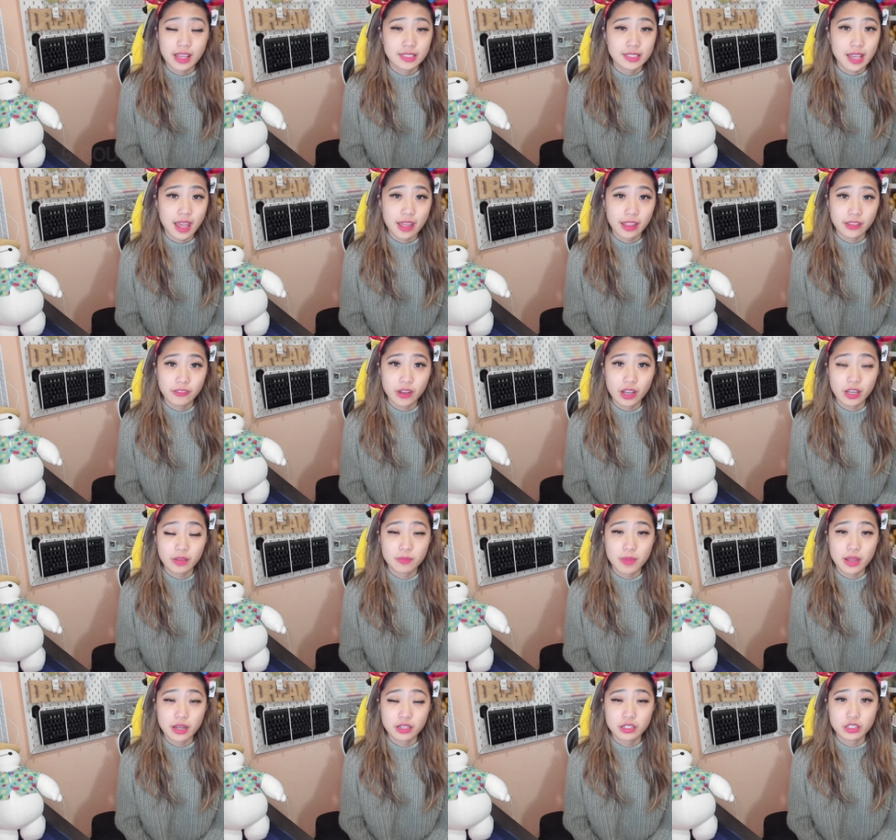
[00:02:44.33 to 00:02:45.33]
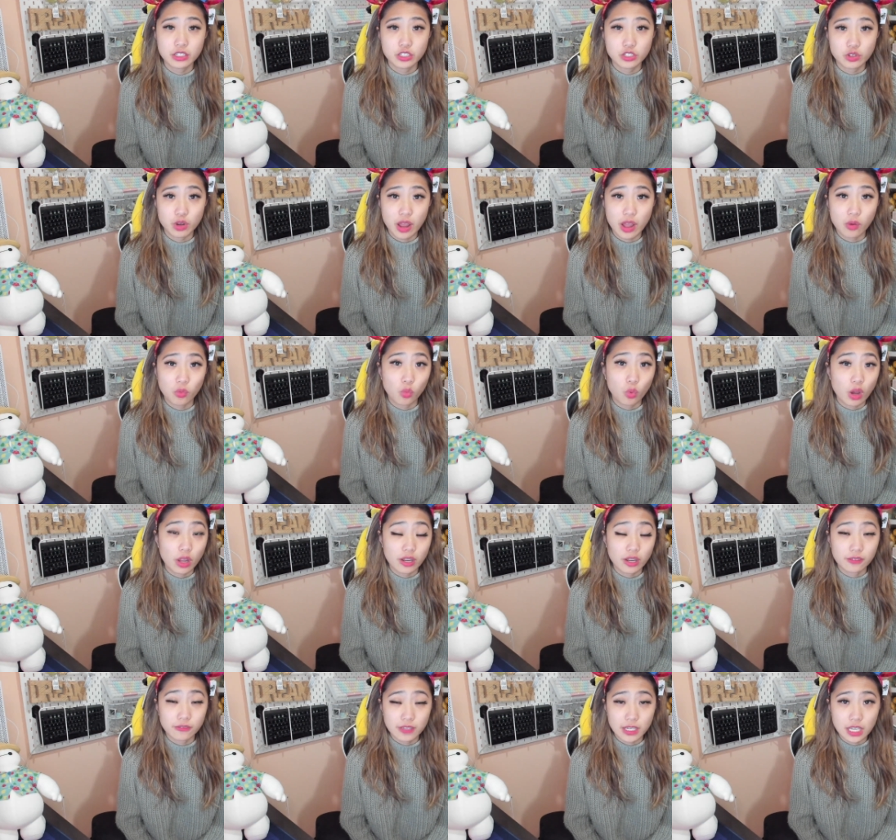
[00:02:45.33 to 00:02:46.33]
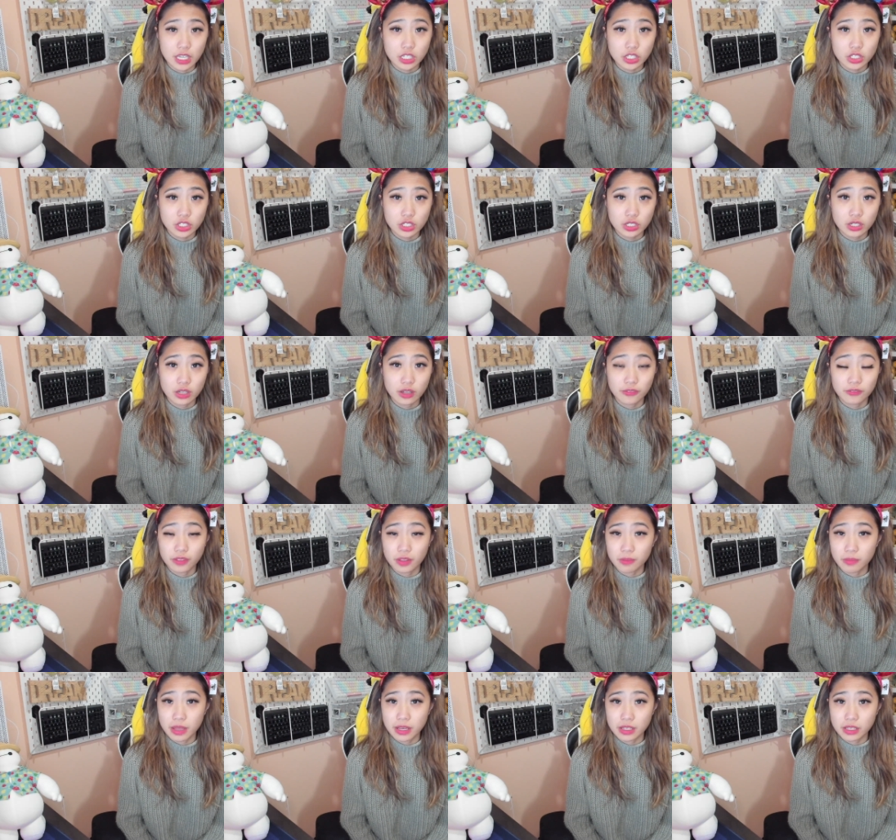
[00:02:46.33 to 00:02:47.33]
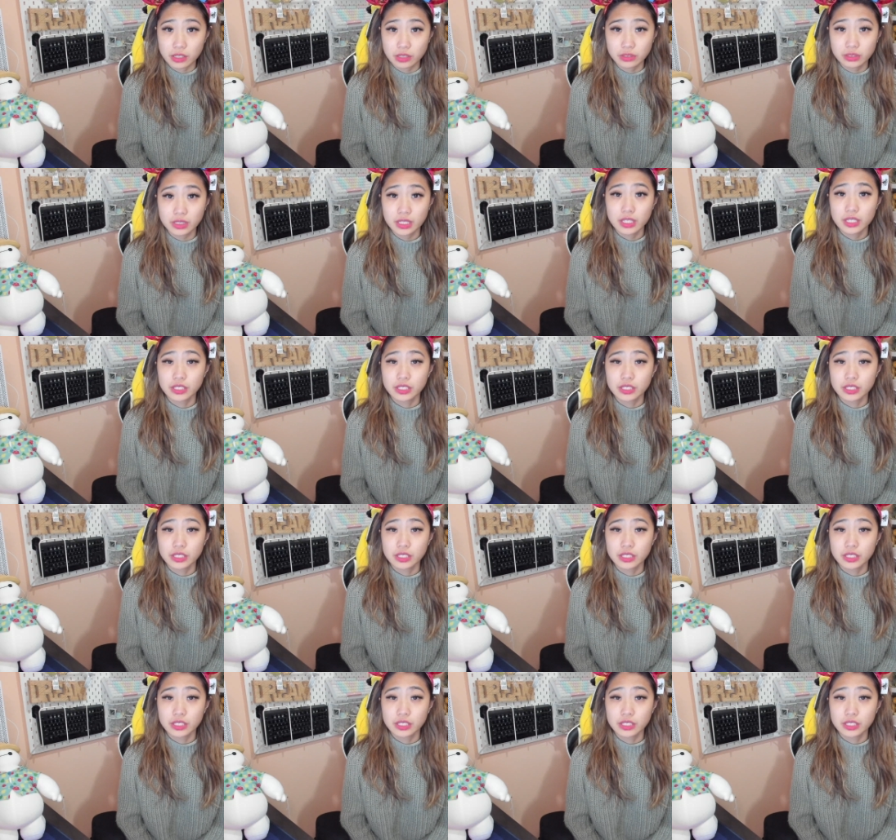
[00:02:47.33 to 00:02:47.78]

It's highly recommended to try one of each of the menus,